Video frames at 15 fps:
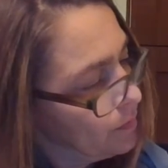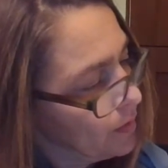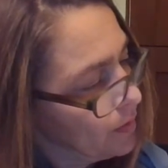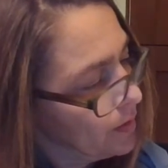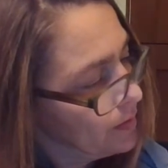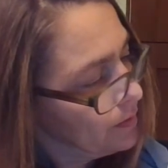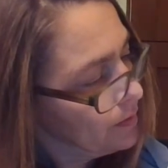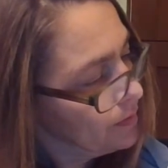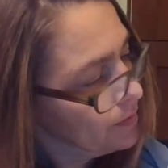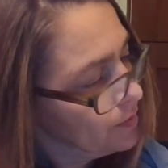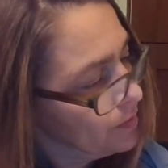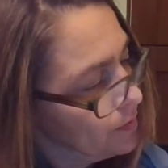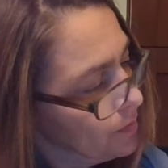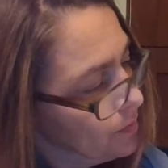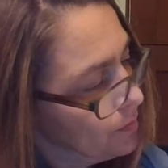1,
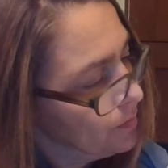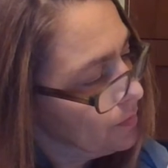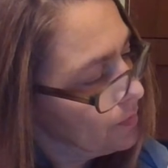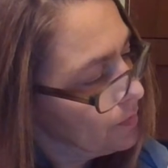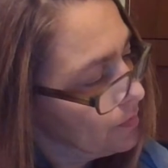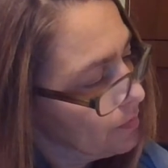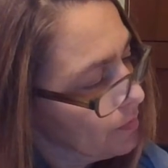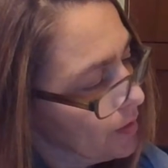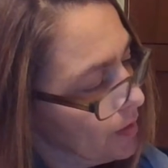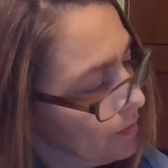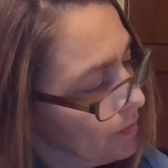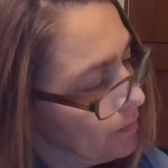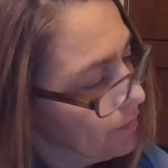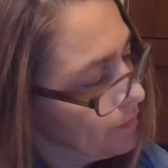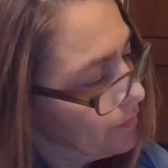2,
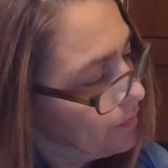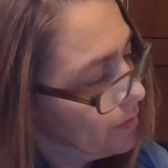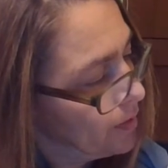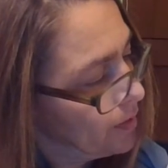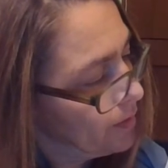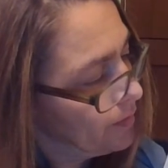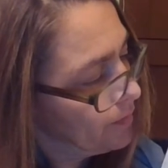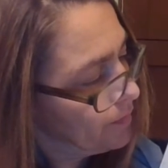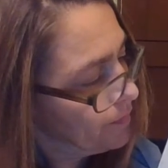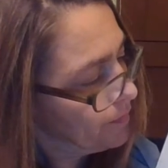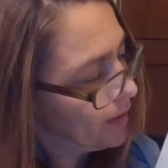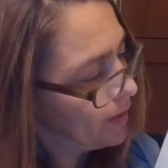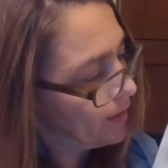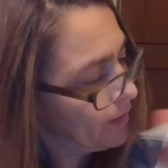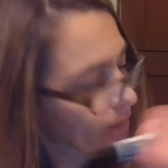3, 4,
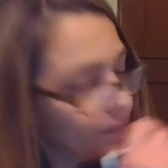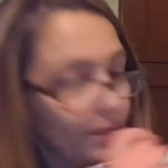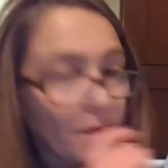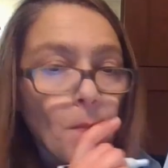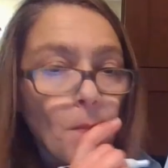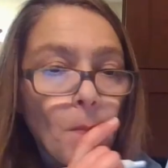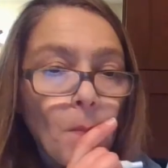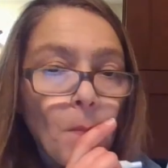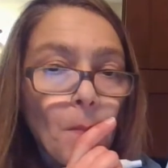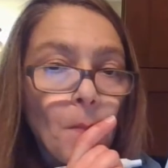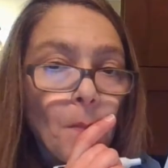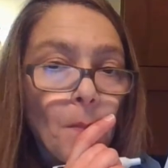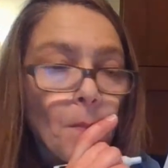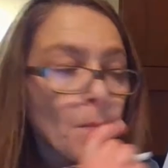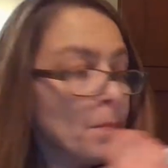5.
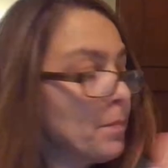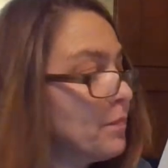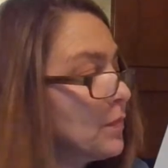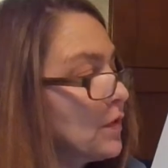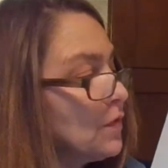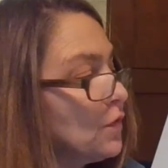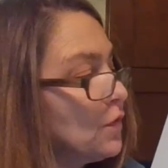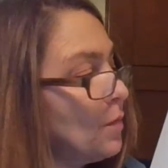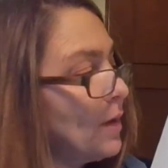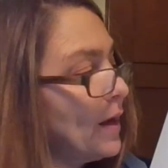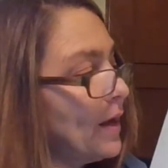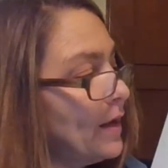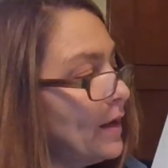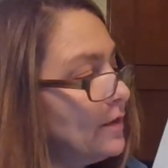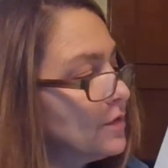So
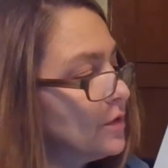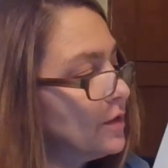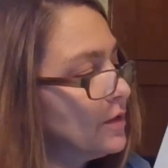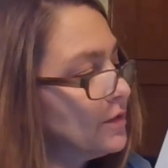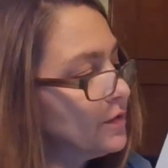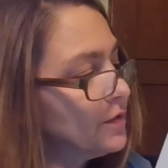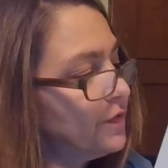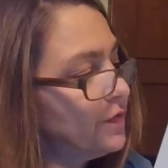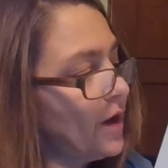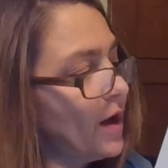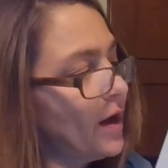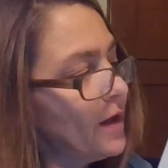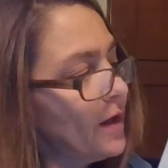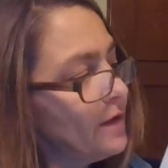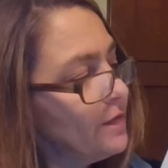my answer is
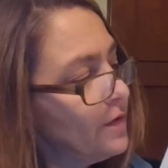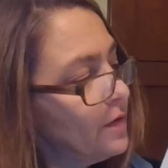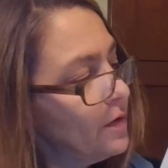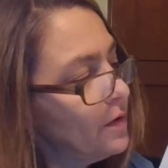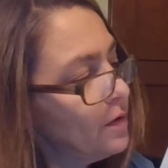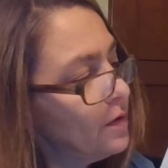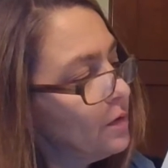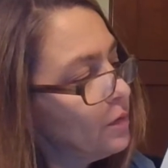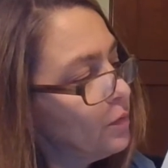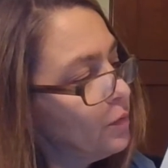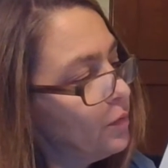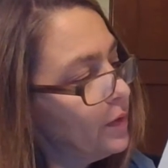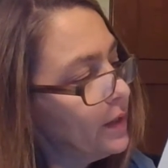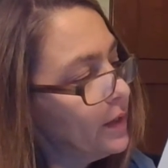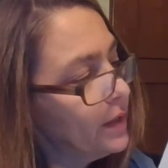5
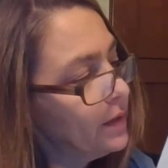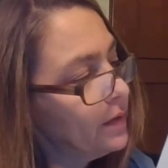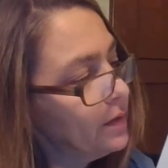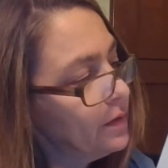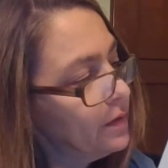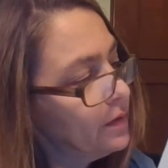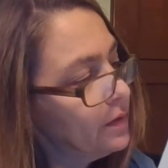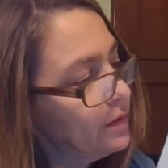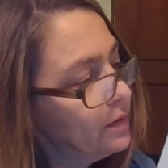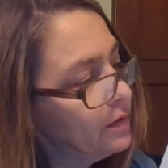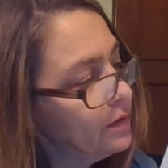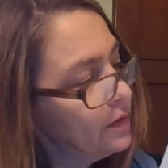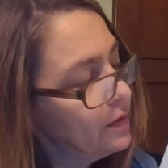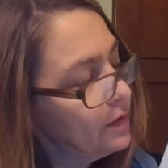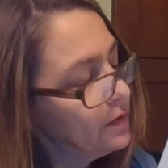will
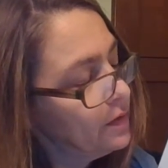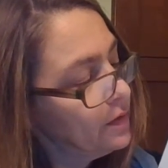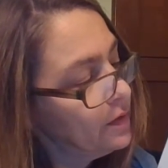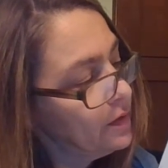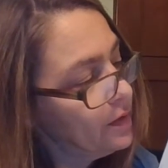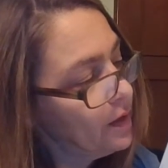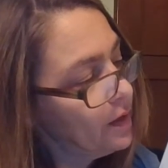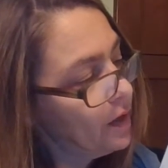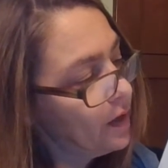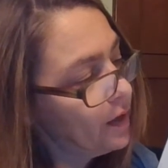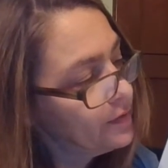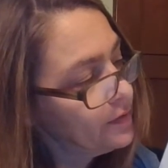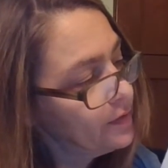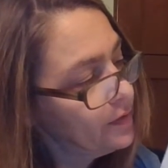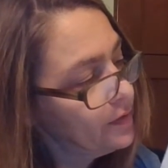
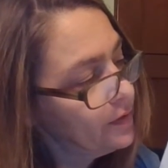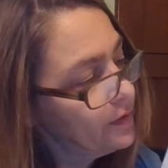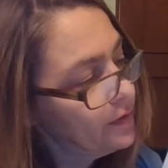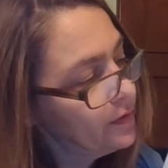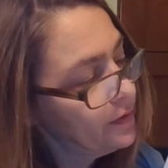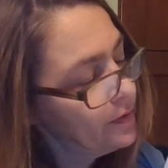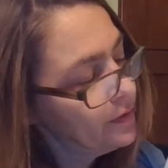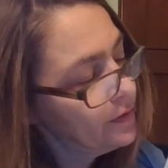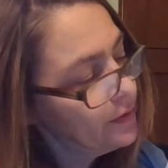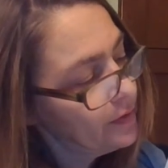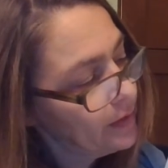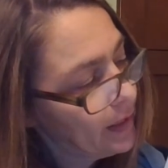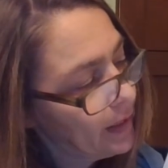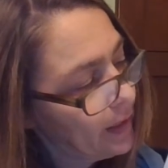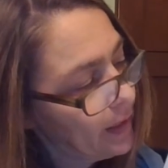not
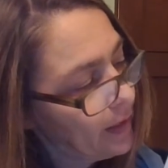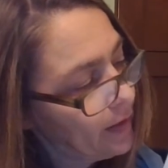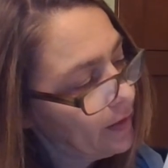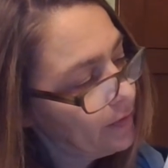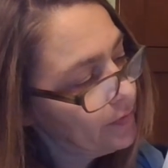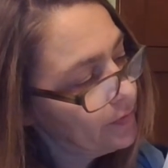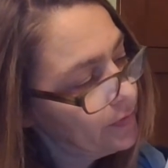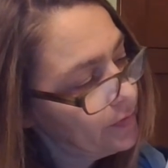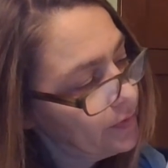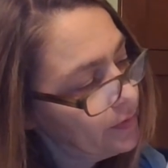have